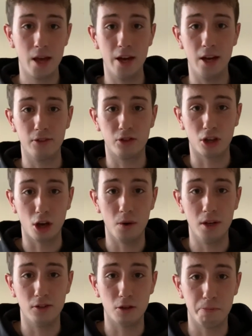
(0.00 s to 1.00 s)
uh, to go
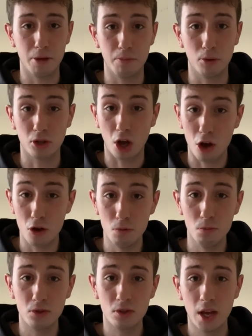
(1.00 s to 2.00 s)
into people's
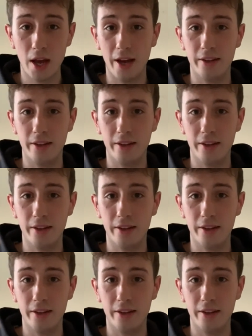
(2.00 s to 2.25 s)
homes